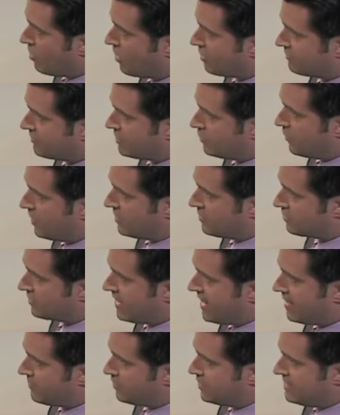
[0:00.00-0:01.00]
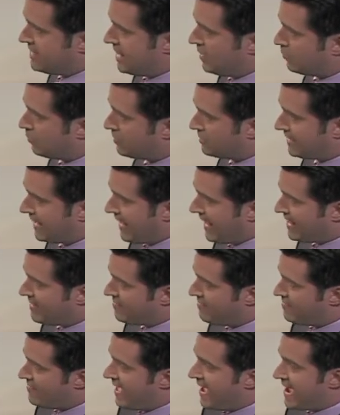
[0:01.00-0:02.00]
RV Weather Camera Network,
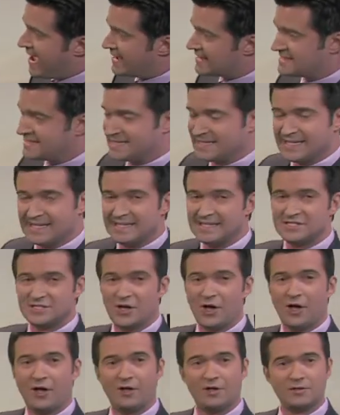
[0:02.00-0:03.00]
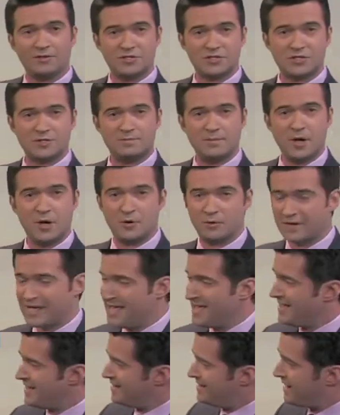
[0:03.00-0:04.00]
and that is all smoke.
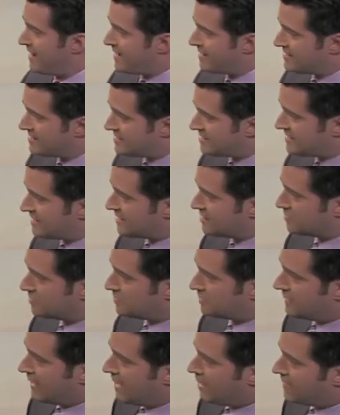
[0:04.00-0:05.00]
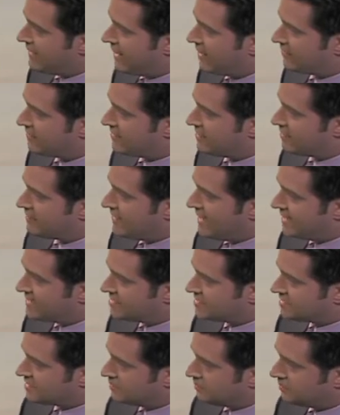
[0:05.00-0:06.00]
Not a single cloud out there. That
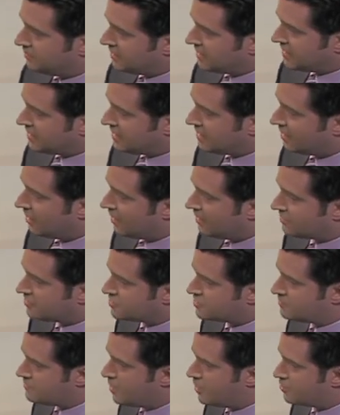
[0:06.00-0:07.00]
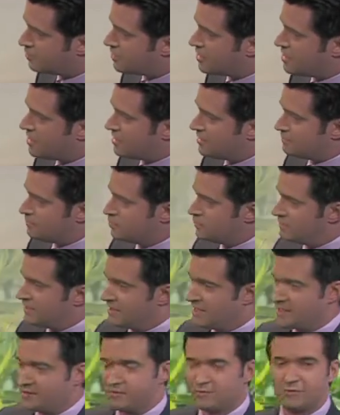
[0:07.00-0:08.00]
is completely all smoke
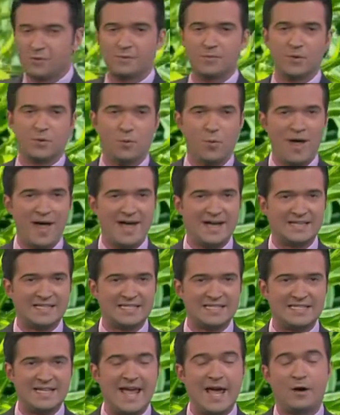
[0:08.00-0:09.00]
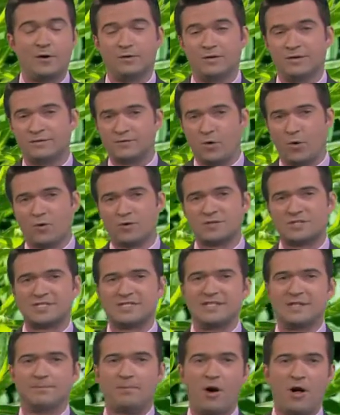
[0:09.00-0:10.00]
moving in from the west. Now, of course,
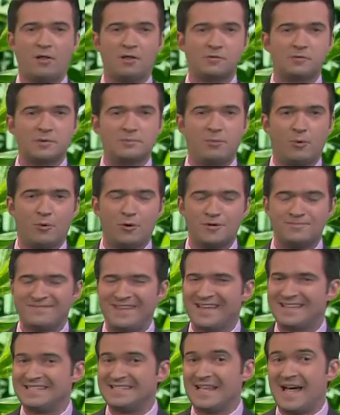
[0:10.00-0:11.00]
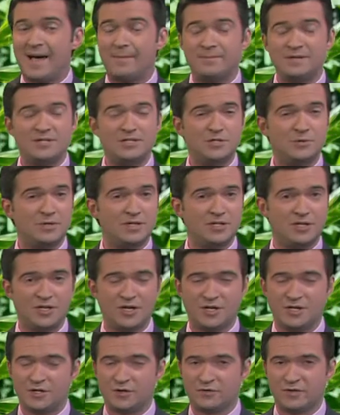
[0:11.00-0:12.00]
the pollen report has not been doing
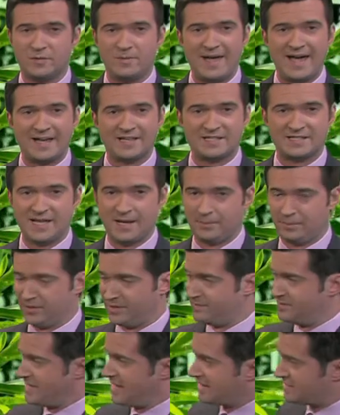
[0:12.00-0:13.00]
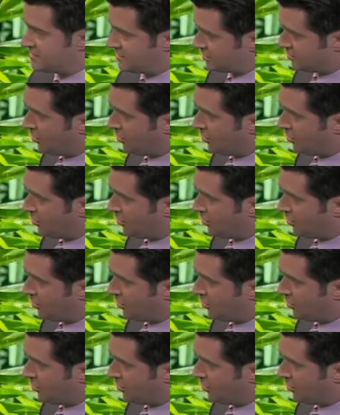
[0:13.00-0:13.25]
good over the past couple of days.